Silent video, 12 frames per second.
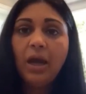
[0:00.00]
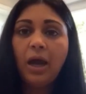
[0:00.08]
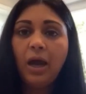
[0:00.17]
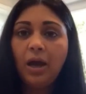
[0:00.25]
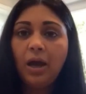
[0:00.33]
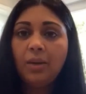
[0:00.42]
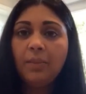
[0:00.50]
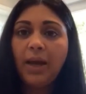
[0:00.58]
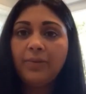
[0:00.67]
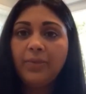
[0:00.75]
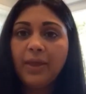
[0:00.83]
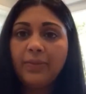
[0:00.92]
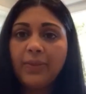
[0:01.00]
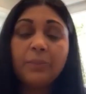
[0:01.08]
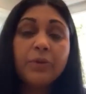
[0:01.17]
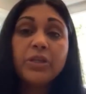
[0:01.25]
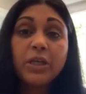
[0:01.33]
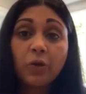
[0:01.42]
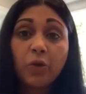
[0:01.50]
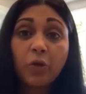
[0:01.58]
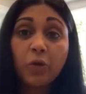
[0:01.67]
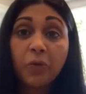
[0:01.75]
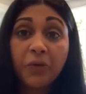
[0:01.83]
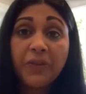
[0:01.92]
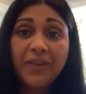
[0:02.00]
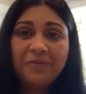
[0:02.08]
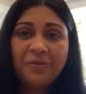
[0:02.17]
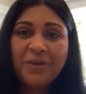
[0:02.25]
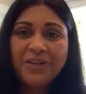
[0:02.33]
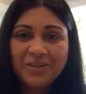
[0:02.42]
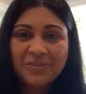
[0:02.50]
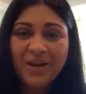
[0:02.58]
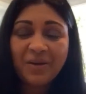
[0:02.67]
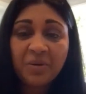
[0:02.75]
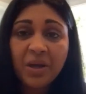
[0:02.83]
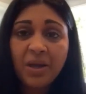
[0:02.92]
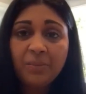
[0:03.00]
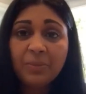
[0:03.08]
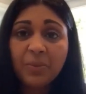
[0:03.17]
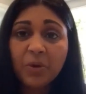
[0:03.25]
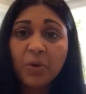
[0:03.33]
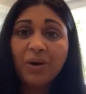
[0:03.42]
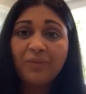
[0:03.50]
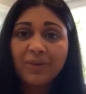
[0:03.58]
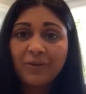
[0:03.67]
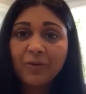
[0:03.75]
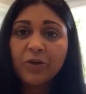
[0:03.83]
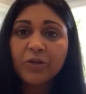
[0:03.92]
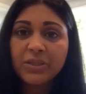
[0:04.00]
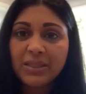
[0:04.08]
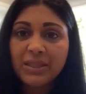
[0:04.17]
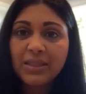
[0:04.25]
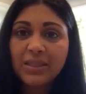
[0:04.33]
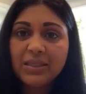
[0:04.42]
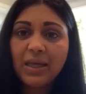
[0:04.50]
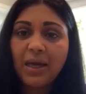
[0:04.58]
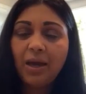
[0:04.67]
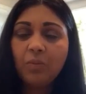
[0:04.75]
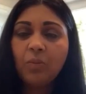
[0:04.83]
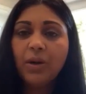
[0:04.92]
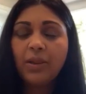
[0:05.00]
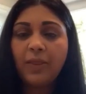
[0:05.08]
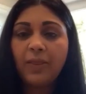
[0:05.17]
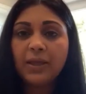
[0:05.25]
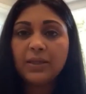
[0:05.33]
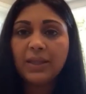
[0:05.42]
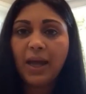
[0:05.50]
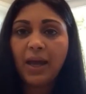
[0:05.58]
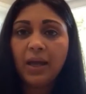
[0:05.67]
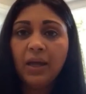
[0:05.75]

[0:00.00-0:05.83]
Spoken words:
I think that particularly the information about people who have liver disease, one of the things that